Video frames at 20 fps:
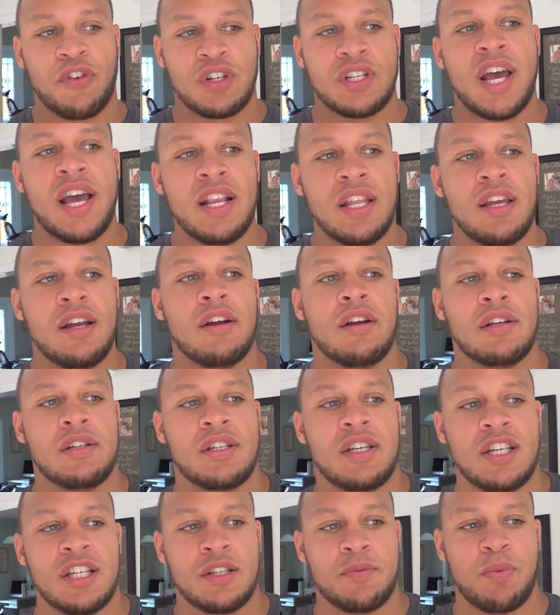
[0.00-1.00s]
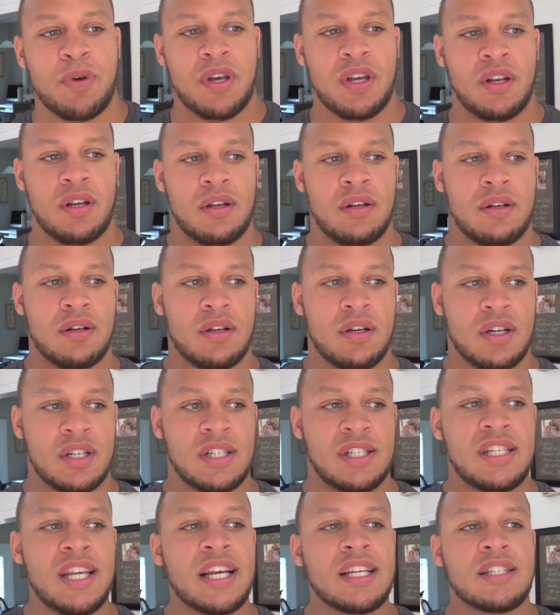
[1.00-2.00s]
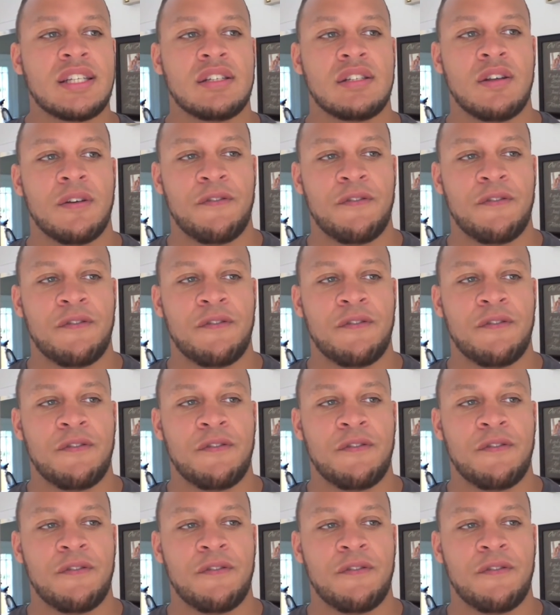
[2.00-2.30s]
for 10 years, he's been addicted